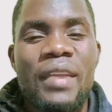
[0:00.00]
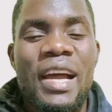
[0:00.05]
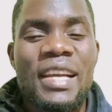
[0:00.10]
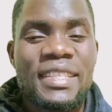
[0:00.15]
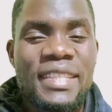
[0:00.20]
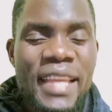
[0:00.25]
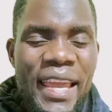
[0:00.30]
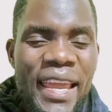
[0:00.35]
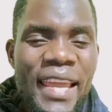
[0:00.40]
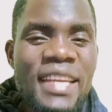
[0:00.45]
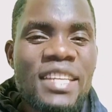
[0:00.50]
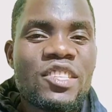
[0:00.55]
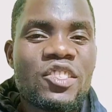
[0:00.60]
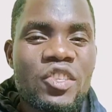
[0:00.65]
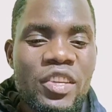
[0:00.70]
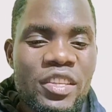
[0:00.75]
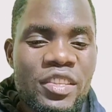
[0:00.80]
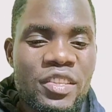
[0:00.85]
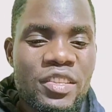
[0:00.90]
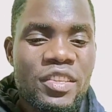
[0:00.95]
as the
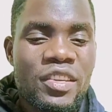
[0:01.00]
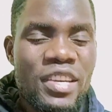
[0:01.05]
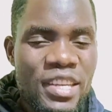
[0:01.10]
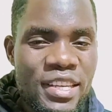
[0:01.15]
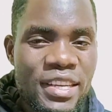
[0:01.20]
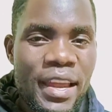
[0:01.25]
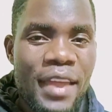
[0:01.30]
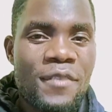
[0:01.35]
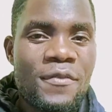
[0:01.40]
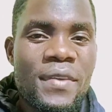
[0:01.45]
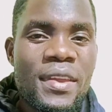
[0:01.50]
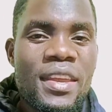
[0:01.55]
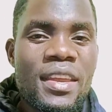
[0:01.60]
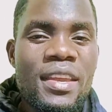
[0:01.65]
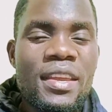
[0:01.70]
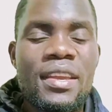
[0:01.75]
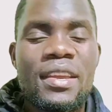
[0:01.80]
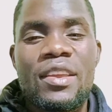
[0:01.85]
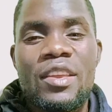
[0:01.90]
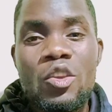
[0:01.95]
interest
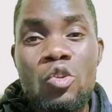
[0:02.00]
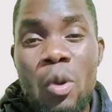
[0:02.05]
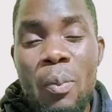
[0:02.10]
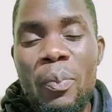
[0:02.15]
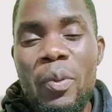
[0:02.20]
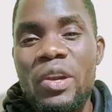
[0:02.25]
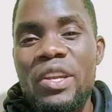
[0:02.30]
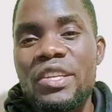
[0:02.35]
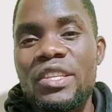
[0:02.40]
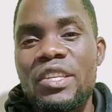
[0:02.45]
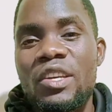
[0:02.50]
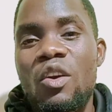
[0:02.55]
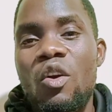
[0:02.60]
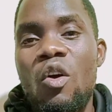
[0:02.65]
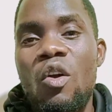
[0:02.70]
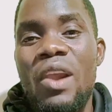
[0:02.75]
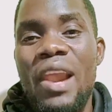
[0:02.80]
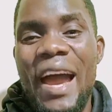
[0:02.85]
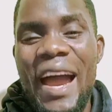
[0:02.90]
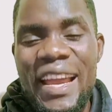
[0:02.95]
driving your
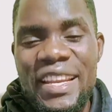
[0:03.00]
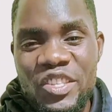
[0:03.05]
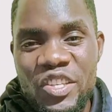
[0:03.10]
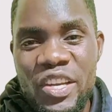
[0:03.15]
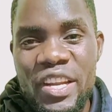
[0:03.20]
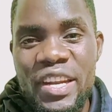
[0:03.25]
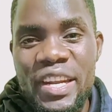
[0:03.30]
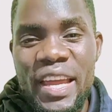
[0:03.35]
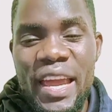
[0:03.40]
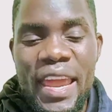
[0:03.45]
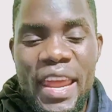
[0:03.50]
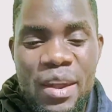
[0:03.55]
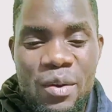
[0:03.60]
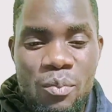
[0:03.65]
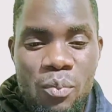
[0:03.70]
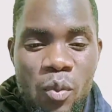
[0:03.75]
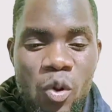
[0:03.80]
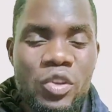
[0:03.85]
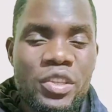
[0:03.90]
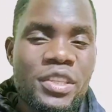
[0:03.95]
political agenda
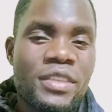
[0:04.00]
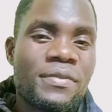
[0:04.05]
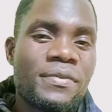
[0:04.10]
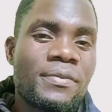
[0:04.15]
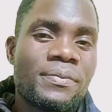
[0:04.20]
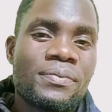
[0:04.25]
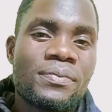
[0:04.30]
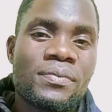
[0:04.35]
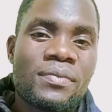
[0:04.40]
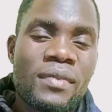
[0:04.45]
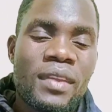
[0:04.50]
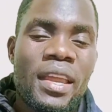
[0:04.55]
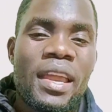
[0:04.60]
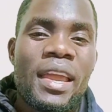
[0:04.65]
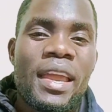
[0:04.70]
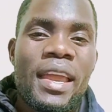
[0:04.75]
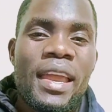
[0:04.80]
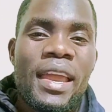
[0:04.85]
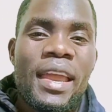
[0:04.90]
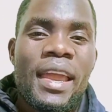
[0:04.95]
and motive.
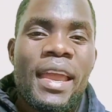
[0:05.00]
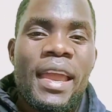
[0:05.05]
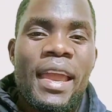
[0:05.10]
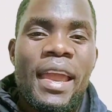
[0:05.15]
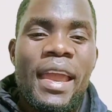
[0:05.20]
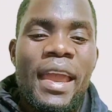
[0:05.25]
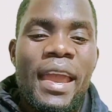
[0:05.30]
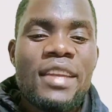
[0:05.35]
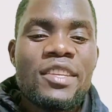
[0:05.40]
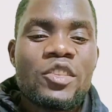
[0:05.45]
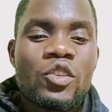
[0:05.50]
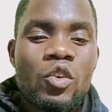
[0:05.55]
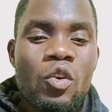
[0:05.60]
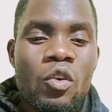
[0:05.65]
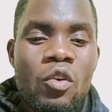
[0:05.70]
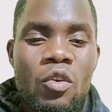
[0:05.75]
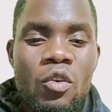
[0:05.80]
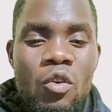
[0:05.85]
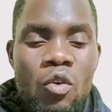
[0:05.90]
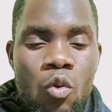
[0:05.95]
And
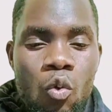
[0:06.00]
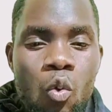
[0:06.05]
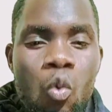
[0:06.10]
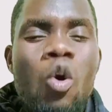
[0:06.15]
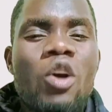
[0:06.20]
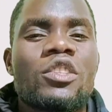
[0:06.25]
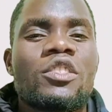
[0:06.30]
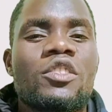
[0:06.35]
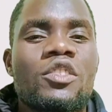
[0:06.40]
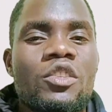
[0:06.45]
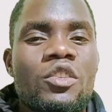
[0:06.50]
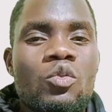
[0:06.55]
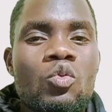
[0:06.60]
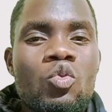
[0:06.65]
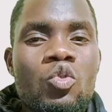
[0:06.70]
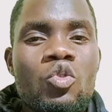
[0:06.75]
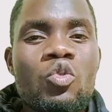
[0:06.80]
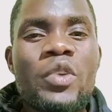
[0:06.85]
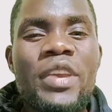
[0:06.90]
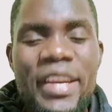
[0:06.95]
so what
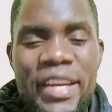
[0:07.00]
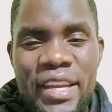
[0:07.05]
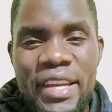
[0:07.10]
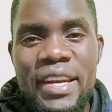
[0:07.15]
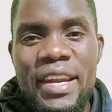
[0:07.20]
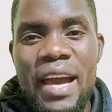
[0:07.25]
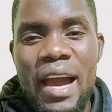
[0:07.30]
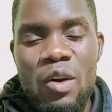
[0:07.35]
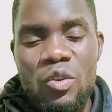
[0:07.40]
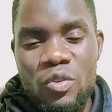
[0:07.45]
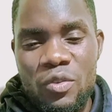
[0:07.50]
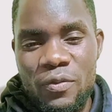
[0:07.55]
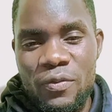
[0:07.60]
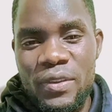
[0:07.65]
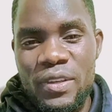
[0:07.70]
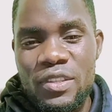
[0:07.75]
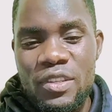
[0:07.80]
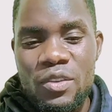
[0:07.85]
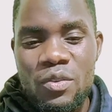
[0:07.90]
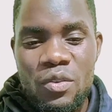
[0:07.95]
would we read out of
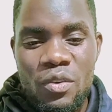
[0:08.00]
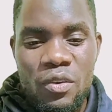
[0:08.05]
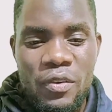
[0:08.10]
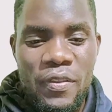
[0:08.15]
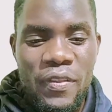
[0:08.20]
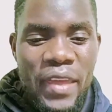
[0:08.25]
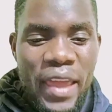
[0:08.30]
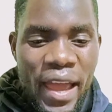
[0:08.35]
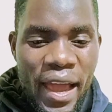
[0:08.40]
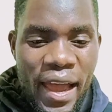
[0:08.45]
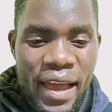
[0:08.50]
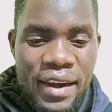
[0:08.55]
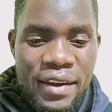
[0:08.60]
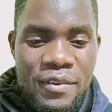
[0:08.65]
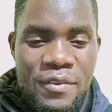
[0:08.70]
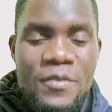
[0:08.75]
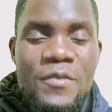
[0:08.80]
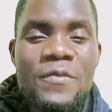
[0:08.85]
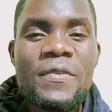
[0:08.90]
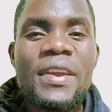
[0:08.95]
this? You know, there
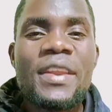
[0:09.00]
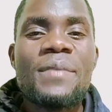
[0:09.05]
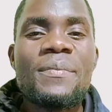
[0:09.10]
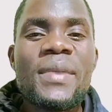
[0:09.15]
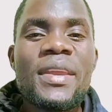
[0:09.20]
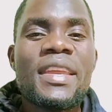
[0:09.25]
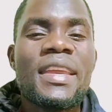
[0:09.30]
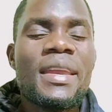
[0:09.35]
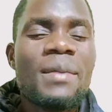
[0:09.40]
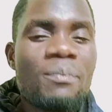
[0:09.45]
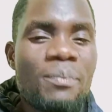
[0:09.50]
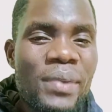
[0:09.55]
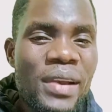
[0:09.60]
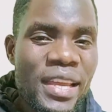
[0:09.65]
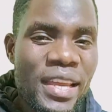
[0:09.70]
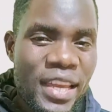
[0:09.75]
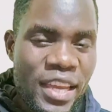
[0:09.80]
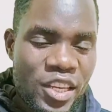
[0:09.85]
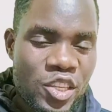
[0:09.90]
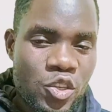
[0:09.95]
are very many
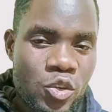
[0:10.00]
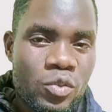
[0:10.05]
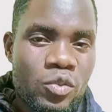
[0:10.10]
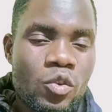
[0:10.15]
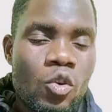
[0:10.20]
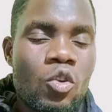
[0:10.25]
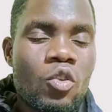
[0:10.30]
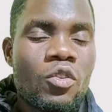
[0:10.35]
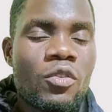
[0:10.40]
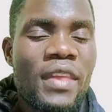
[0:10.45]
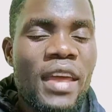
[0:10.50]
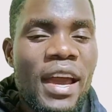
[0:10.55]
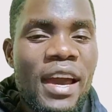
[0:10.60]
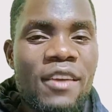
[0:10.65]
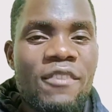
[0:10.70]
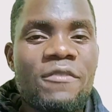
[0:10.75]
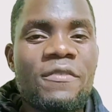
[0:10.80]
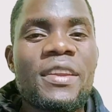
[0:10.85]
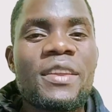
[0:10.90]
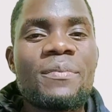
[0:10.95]
implications, or there
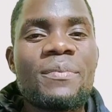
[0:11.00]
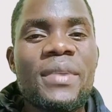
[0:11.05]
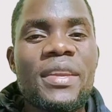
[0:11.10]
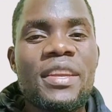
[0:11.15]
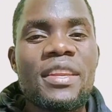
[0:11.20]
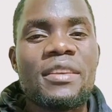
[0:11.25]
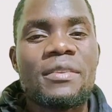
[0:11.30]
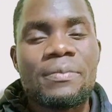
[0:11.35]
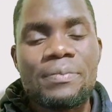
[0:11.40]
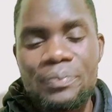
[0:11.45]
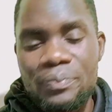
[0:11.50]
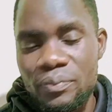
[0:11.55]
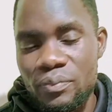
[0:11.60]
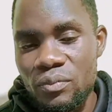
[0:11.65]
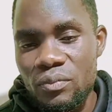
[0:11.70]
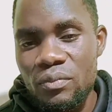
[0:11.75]
are very many